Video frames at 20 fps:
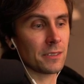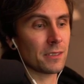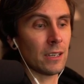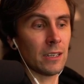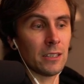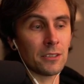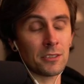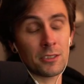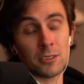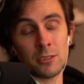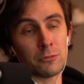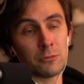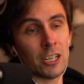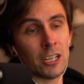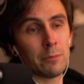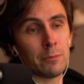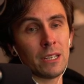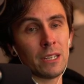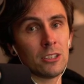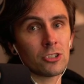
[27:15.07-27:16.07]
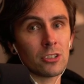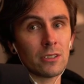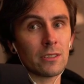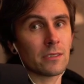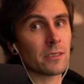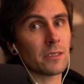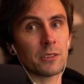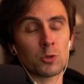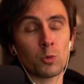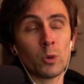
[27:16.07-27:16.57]
I assume Red Mage is
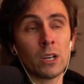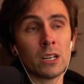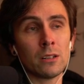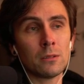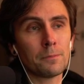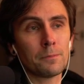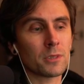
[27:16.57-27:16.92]
as well.